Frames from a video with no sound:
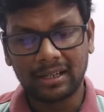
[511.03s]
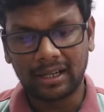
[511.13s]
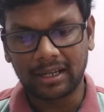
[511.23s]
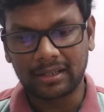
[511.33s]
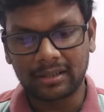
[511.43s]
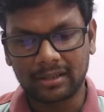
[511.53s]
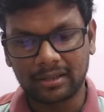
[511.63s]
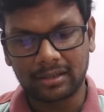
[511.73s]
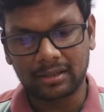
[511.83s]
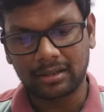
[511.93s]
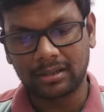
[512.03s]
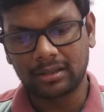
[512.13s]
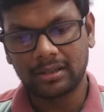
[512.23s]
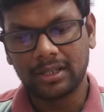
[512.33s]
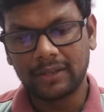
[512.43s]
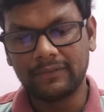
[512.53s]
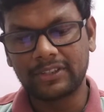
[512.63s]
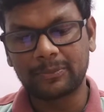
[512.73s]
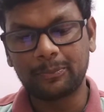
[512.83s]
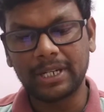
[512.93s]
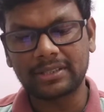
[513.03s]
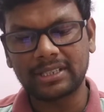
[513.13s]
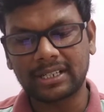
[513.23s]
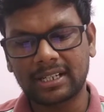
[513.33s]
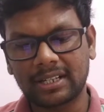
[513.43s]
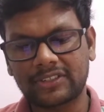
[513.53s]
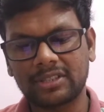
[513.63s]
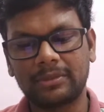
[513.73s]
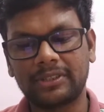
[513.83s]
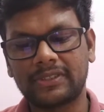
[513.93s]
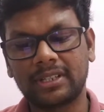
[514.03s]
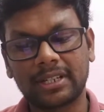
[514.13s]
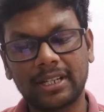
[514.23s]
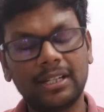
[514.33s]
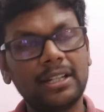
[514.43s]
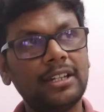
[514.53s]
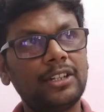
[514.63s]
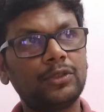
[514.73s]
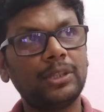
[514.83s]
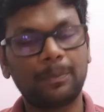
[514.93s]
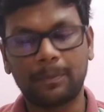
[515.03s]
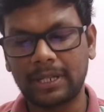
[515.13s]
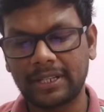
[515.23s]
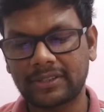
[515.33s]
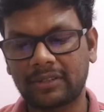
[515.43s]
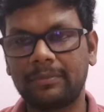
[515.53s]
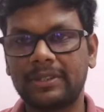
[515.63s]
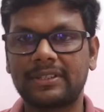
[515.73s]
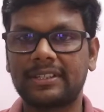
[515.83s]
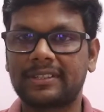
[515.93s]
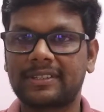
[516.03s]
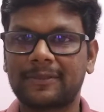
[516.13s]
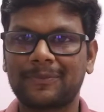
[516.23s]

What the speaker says: and which brings the customers regularly to the place of business.